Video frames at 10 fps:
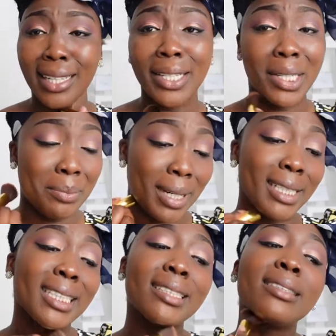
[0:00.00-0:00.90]
can you
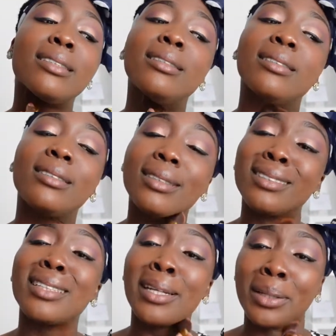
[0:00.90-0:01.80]
imagine
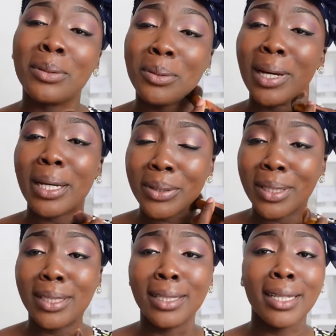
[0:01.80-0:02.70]
can you
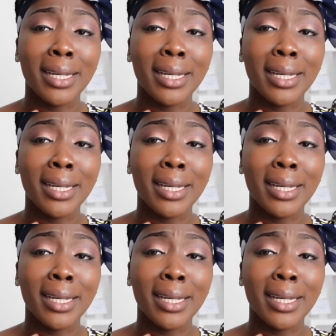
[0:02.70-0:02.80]
actually